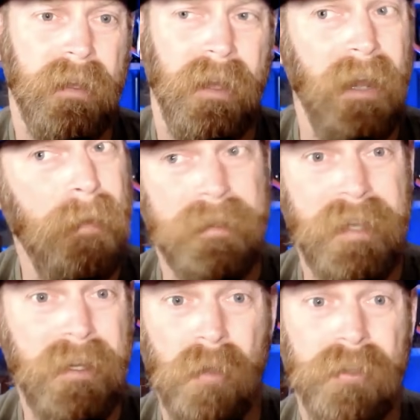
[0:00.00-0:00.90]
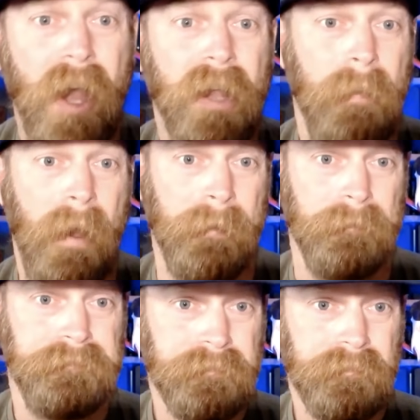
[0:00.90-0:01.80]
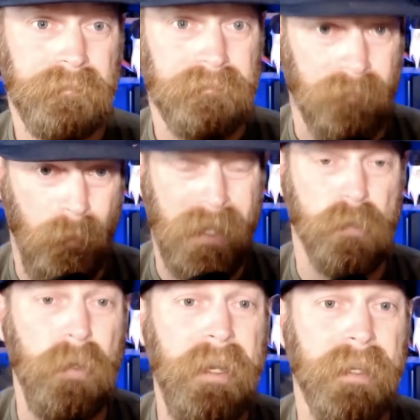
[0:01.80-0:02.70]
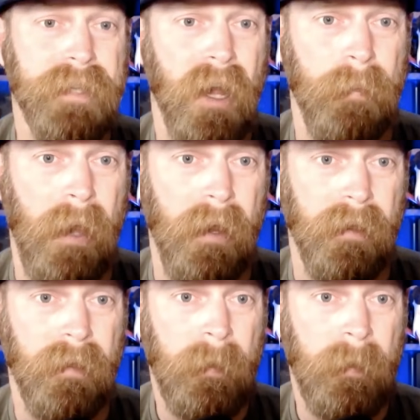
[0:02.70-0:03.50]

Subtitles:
And I'm not saying don't talk about it, because we need to talk about it.